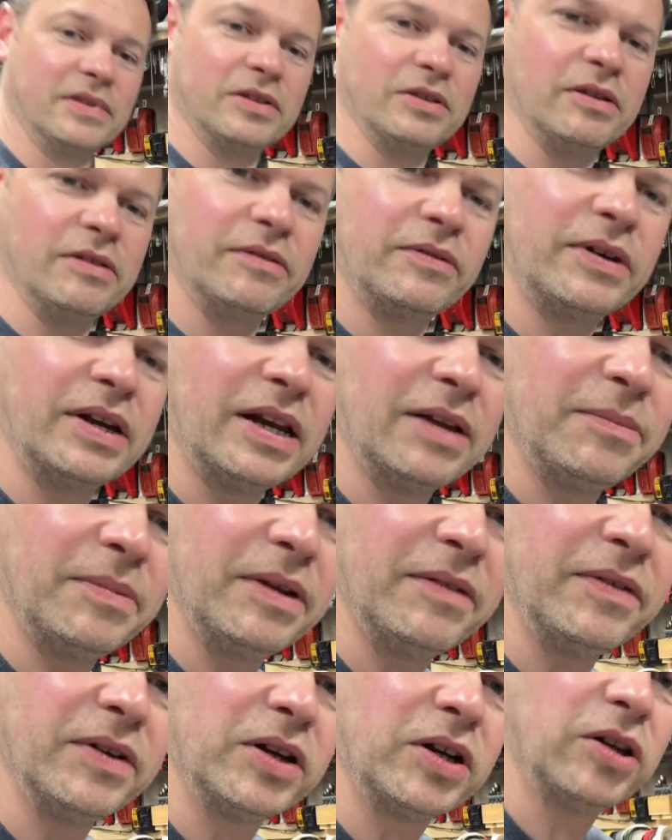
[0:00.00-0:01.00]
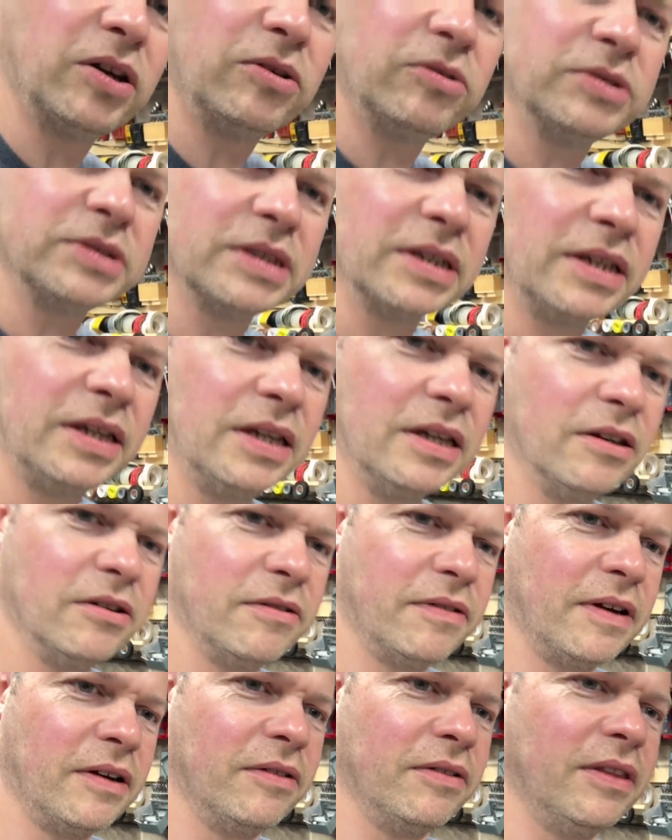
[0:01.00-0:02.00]
I'll get a bit of a closer here
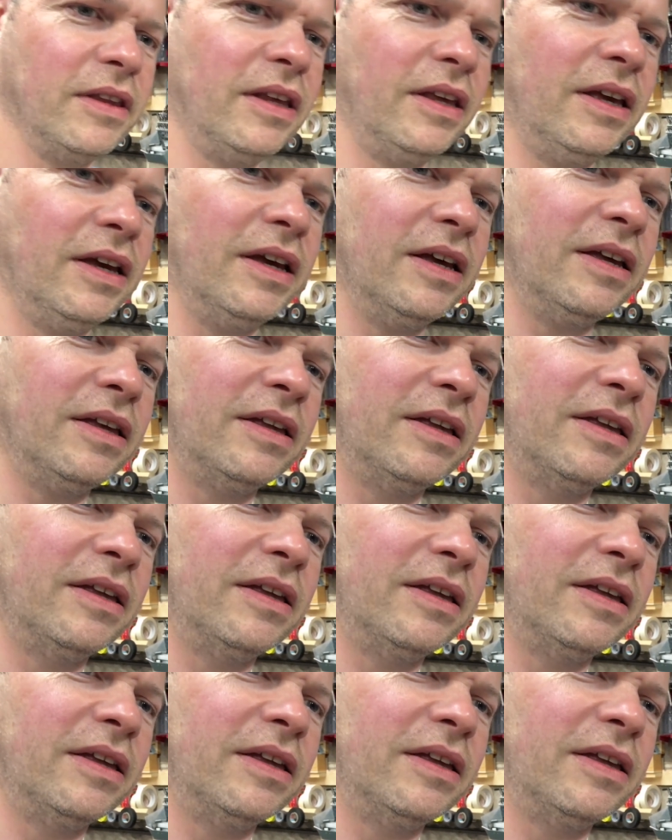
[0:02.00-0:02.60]
how the